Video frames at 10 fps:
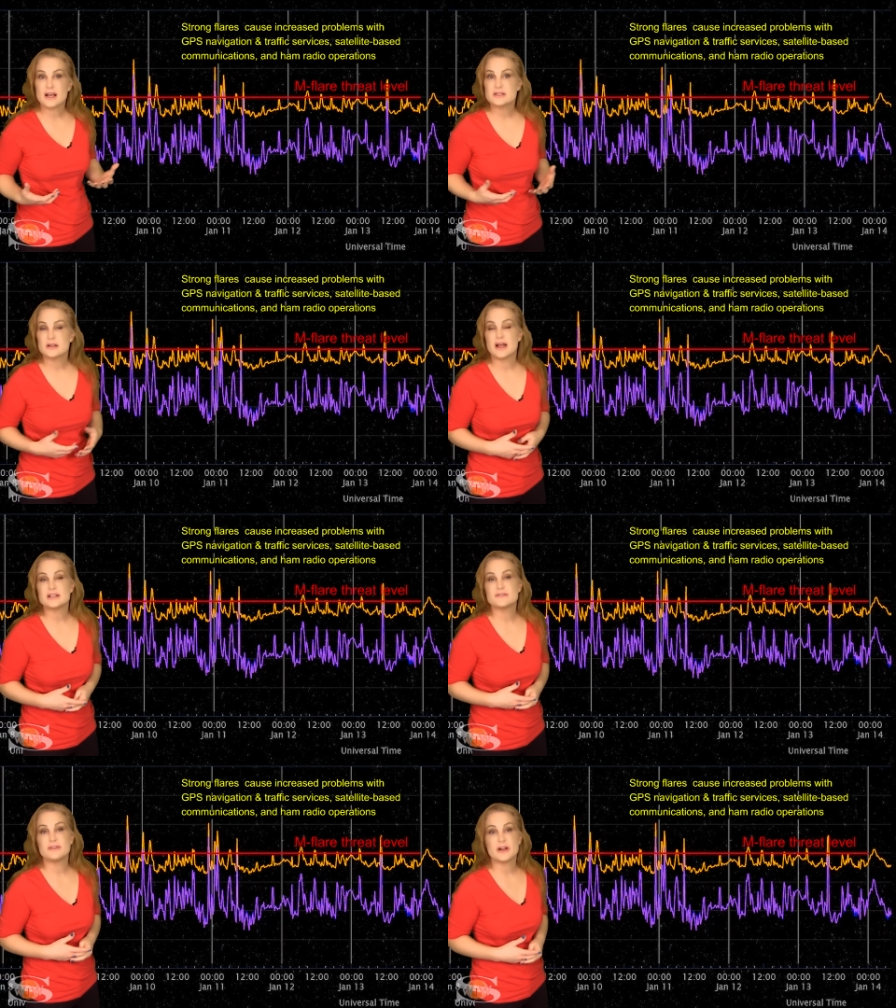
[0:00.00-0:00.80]

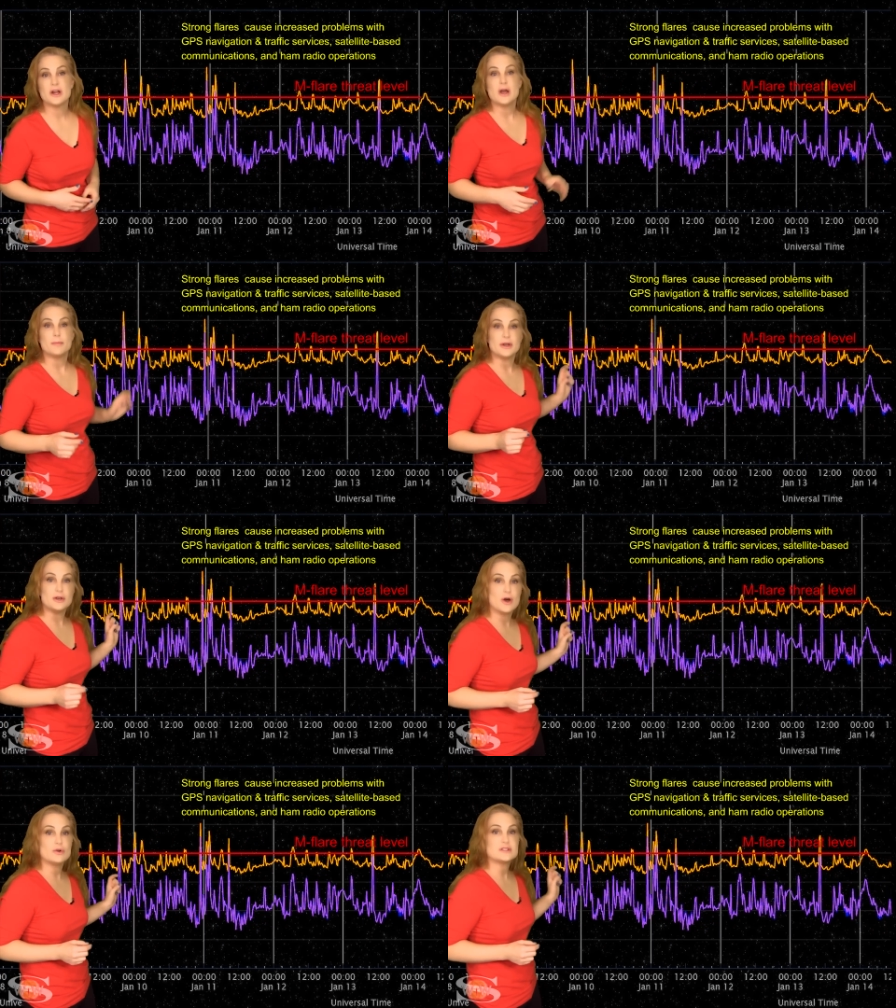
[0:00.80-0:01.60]
X-class flare, but
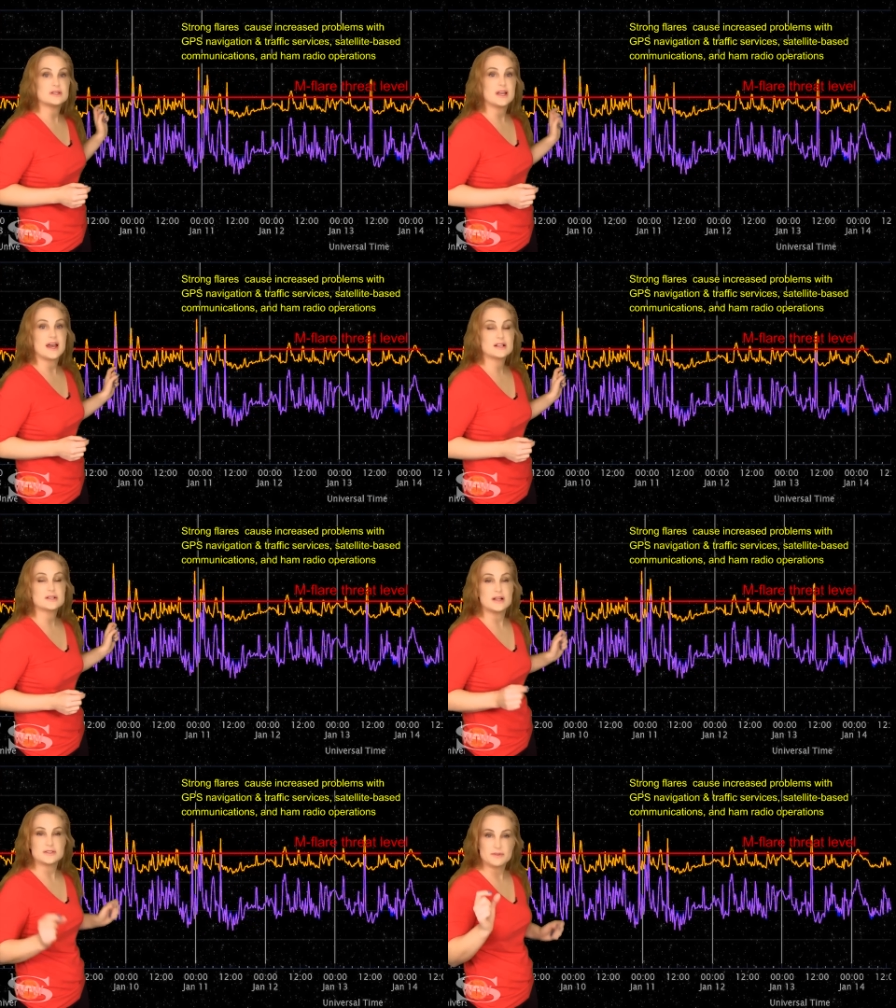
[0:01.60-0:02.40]
notice that the
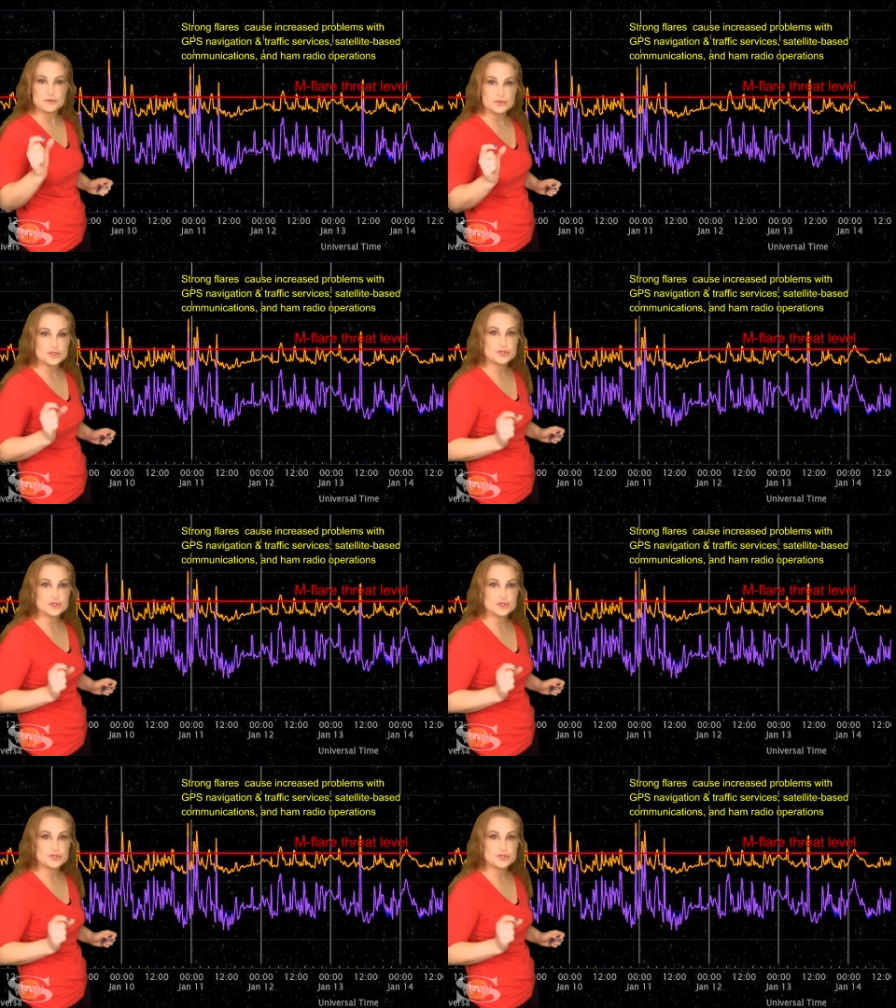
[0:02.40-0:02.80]
X-class flares were